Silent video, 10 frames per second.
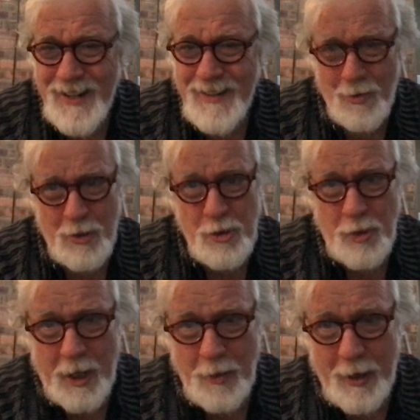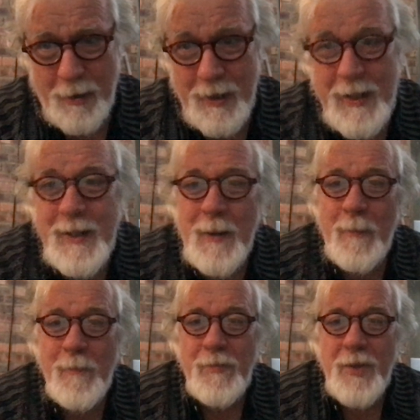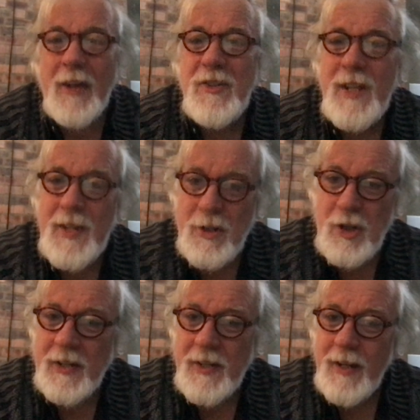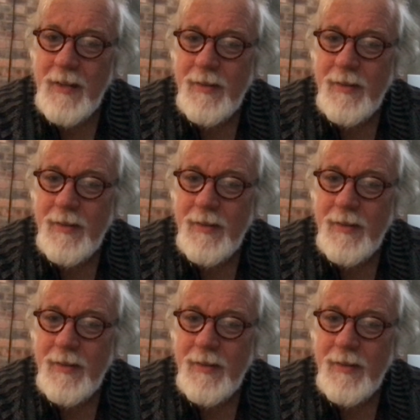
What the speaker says: Or should Coco? I see they're chatting.